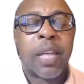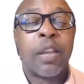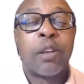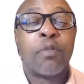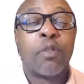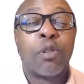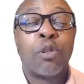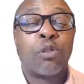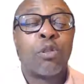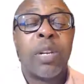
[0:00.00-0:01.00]
Thank you for
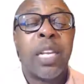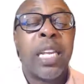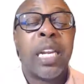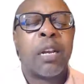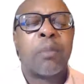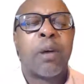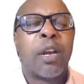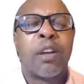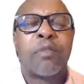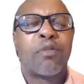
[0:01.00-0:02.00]
those who lead in the
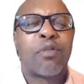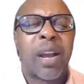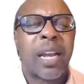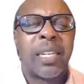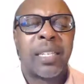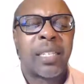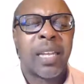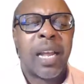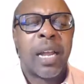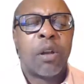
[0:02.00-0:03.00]
body of
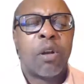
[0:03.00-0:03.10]
Christ.